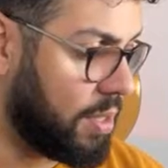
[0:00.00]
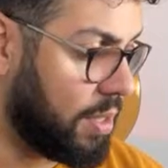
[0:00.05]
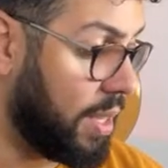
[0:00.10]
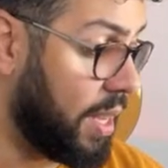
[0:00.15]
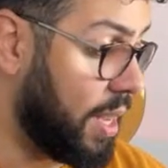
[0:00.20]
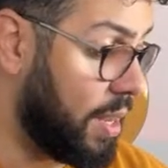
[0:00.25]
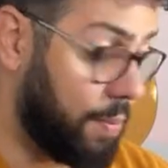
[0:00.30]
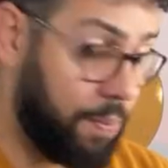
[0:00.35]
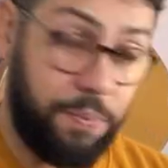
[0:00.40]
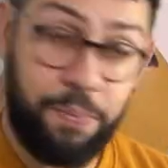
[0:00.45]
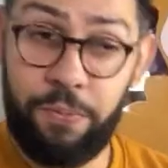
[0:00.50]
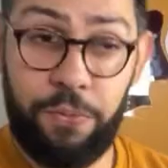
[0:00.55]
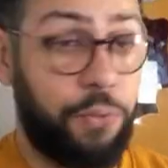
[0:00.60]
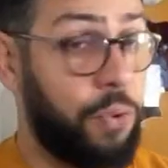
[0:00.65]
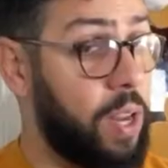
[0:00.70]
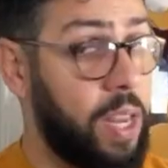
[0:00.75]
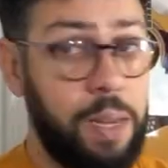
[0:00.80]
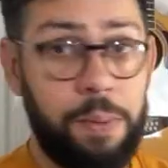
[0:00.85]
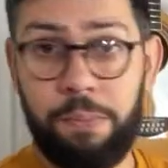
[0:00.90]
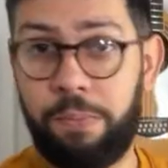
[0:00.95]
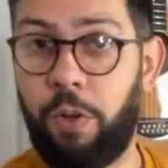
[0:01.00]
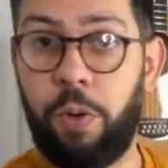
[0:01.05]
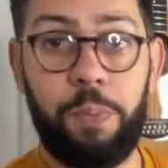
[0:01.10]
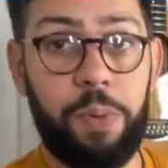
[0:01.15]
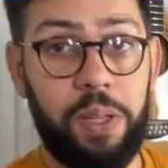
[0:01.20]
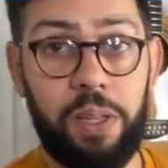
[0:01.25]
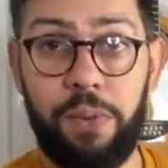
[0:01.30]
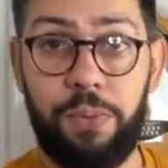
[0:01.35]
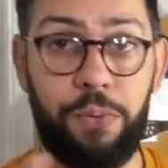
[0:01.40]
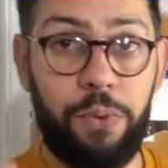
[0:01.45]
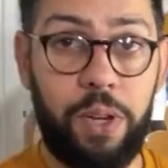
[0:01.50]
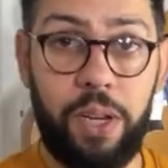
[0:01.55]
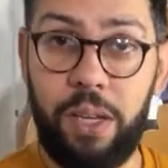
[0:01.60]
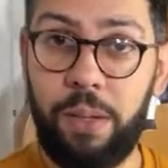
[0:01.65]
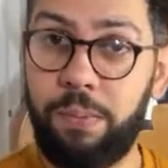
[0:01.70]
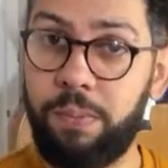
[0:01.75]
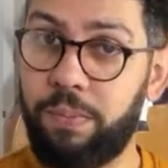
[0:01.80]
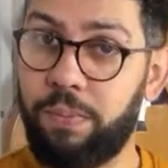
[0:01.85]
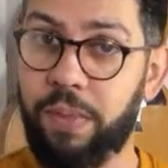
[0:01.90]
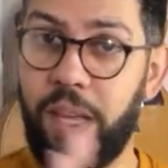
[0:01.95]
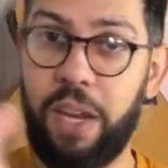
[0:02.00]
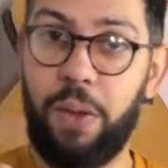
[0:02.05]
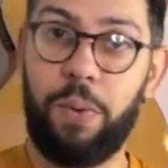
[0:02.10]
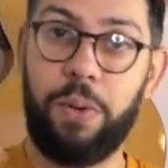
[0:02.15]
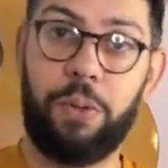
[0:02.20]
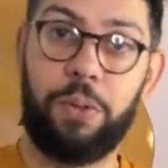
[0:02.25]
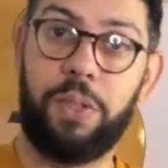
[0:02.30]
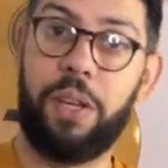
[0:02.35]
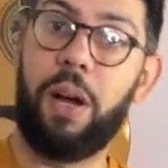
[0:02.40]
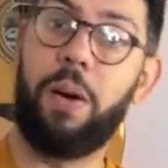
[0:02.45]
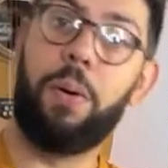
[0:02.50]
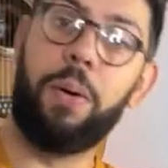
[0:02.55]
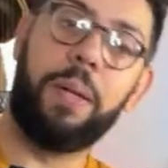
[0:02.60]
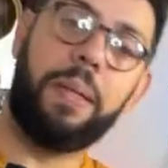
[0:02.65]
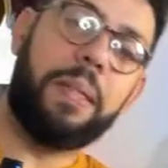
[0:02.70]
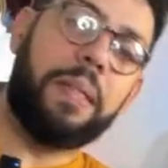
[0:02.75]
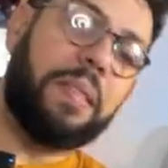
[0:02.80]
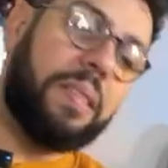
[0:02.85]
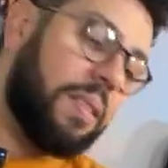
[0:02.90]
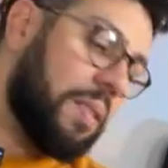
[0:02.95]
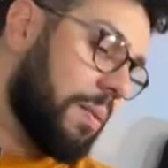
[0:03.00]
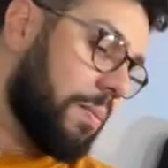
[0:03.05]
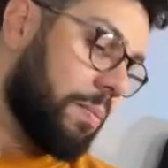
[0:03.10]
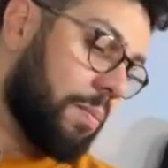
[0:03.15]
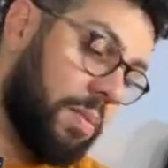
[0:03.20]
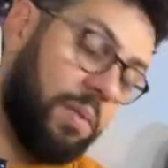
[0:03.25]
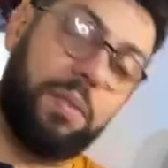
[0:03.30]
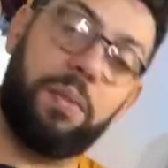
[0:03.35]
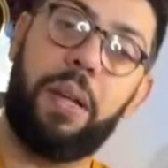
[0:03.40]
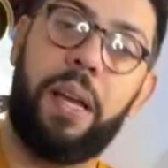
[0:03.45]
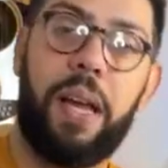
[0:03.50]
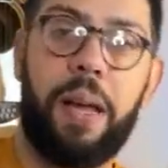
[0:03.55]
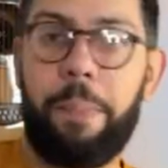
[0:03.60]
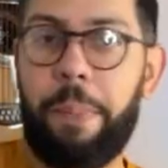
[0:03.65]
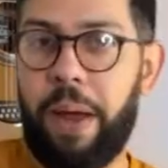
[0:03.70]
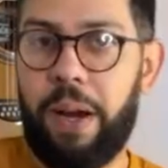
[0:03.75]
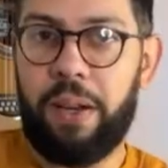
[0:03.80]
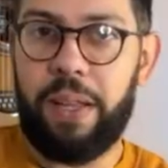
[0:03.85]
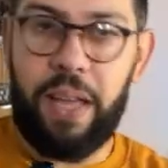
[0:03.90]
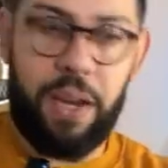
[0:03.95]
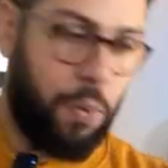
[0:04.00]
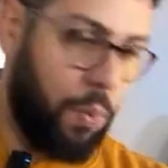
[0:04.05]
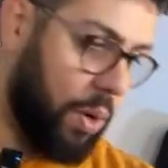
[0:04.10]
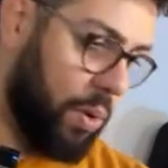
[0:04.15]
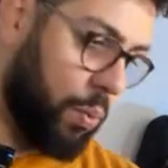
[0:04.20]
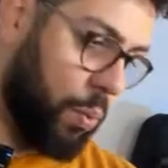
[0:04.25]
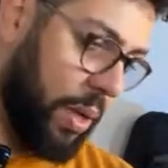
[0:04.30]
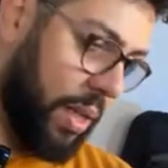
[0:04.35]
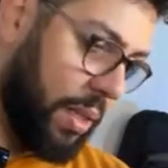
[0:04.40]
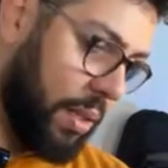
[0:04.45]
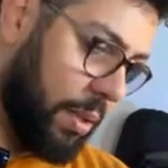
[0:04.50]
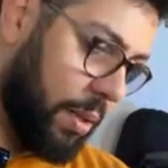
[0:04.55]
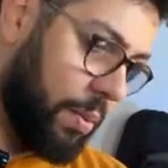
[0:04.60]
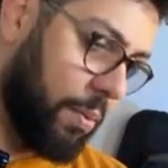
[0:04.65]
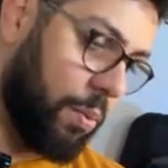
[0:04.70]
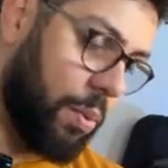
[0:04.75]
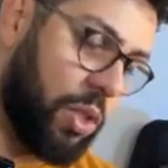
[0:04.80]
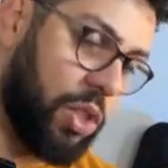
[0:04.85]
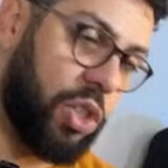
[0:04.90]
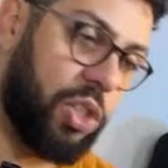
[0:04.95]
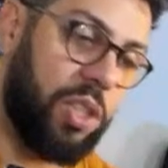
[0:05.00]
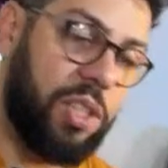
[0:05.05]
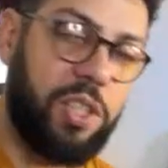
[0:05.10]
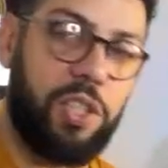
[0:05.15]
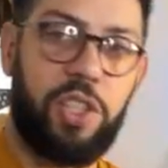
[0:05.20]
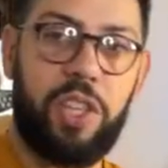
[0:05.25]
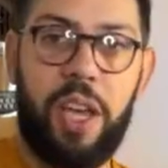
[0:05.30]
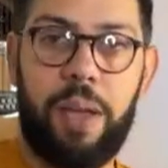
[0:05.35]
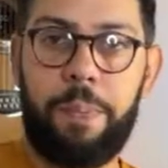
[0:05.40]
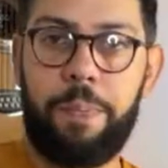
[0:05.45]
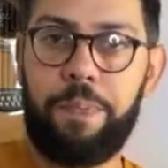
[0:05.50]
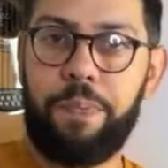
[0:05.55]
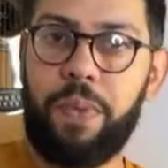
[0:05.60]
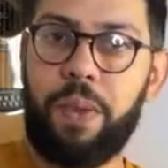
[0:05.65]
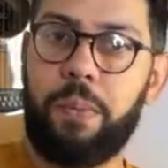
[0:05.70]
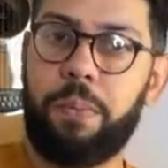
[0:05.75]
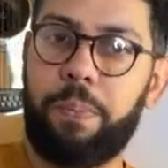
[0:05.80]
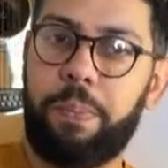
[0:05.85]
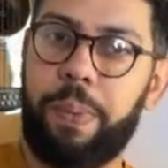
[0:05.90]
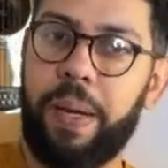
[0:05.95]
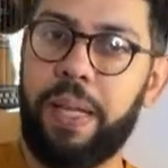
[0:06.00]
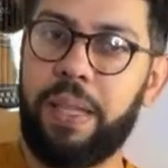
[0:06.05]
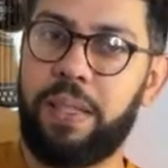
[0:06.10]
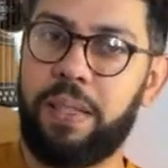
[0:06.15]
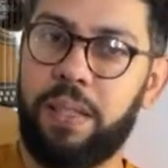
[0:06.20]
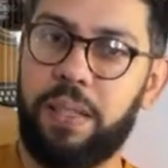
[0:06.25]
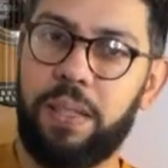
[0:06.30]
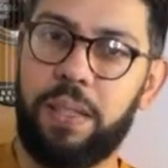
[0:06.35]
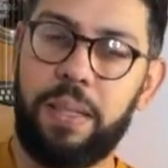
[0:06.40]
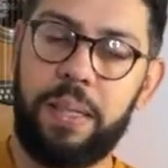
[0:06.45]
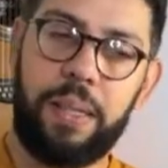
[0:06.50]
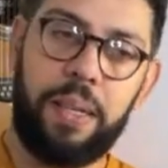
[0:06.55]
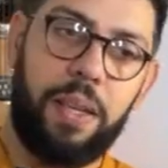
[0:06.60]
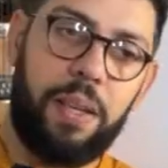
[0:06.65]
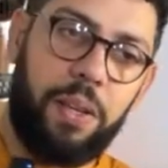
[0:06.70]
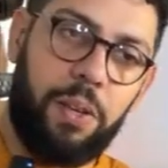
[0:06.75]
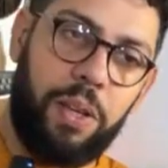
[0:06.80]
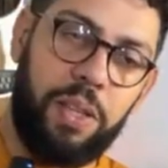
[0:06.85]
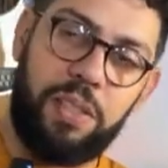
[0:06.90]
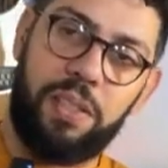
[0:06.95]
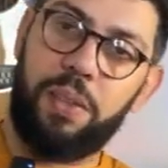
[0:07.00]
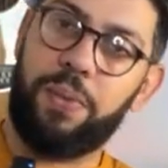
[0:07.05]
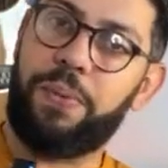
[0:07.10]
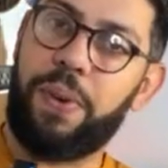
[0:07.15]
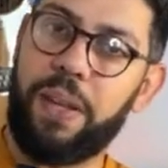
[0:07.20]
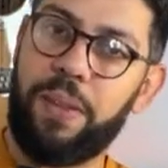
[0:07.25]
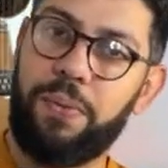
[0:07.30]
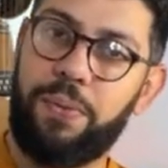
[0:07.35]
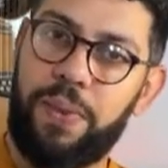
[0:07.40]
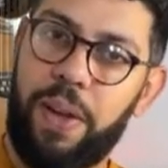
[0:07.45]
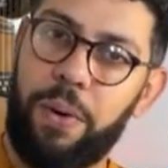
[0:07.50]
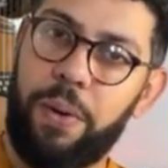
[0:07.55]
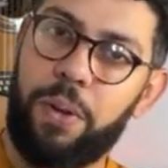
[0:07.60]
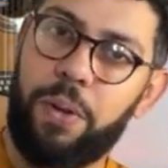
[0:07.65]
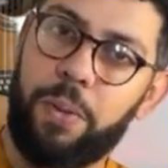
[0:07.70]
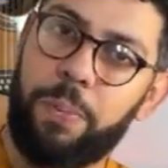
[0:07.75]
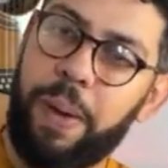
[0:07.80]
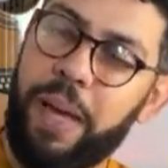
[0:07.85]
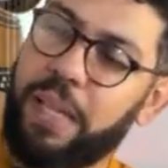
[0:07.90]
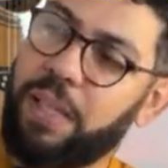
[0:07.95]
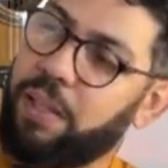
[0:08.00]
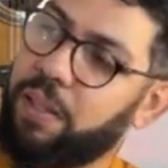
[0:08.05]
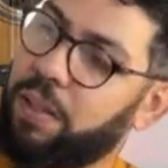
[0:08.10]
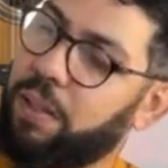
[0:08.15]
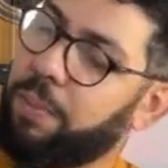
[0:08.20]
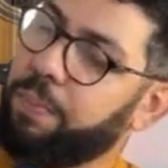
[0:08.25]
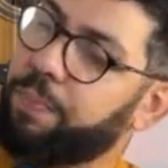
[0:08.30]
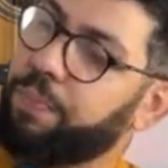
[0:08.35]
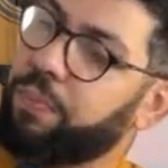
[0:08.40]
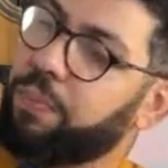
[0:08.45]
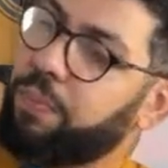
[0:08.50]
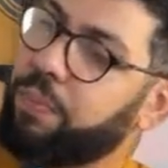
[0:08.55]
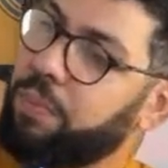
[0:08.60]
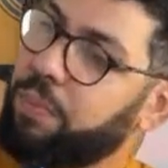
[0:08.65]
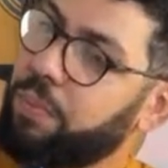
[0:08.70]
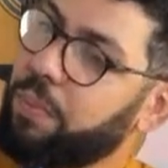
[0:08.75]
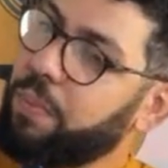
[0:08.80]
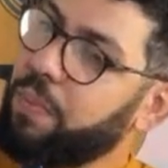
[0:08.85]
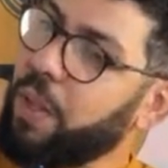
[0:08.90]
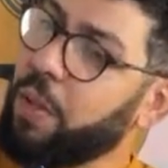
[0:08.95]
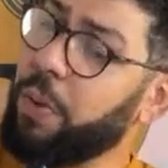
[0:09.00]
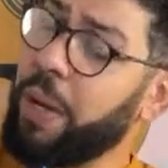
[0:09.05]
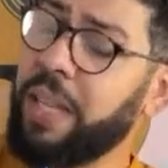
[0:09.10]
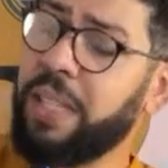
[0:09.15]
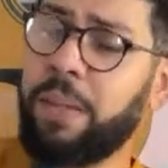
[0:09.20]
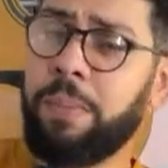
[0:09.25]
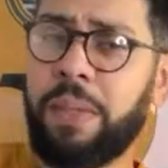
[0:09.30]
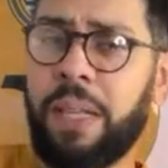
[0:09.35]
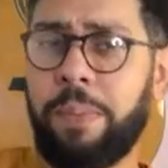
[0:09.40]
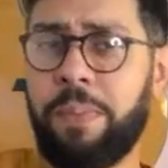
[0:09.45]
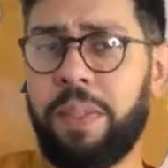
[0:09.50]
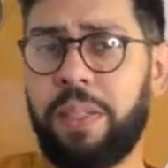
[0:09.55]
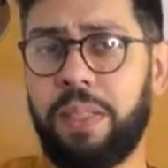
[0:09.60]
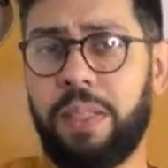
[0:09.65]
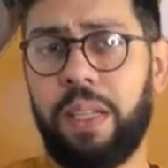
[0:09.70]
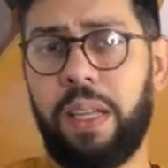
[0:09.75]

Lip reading: gig, free, completely free. Anyone could go. Barely anyone went, which is a shame. But you can still find very good bands. And again, sometimes